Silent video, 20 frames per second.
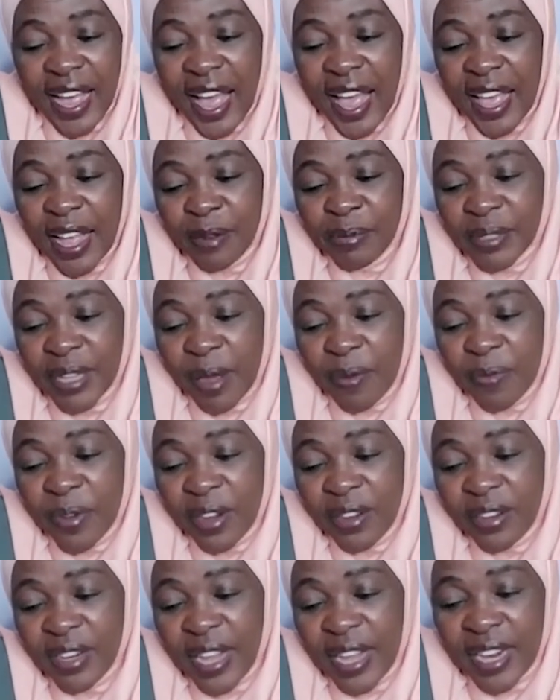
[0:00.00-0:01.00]
I help
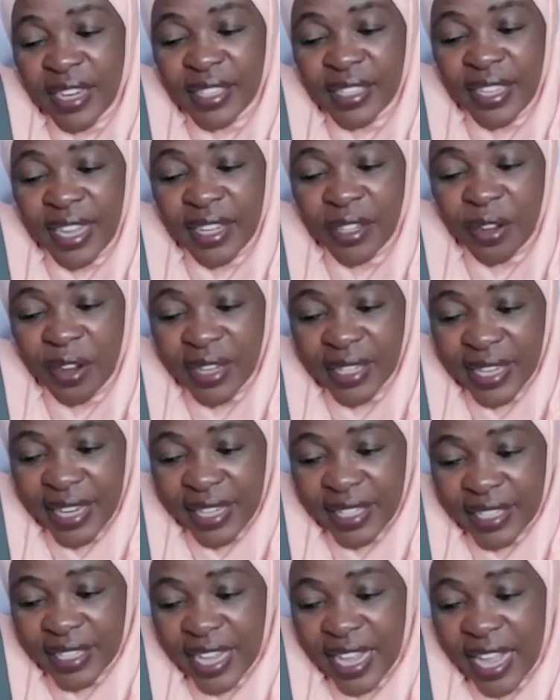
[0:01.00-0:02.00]
someone else get
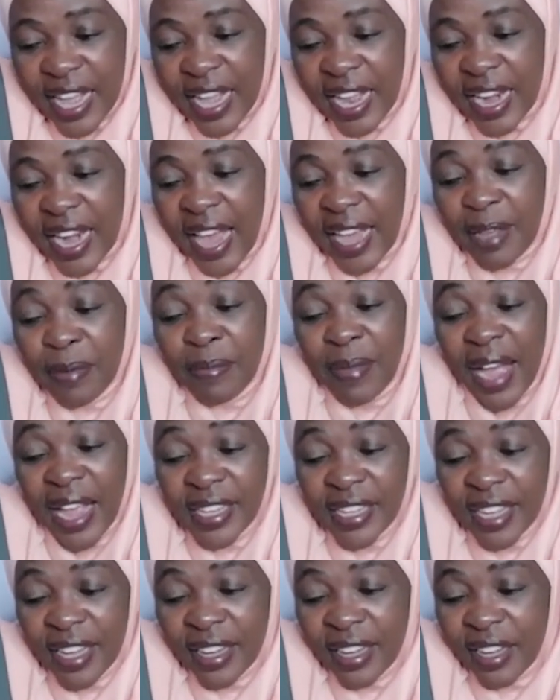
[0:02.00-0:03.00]
contacts. Like
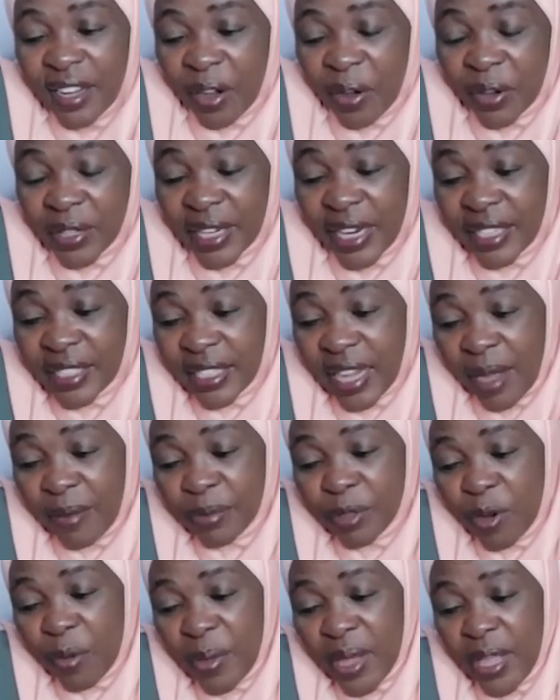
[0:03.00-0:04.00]
magic, contacts come
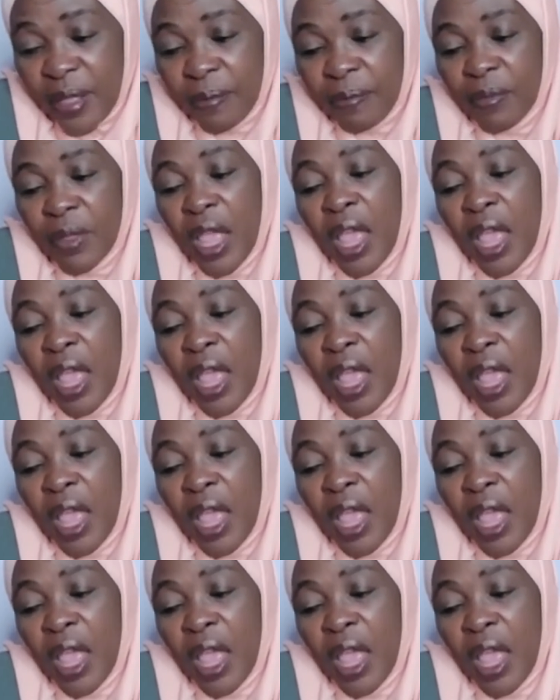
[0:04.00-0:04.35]
to me.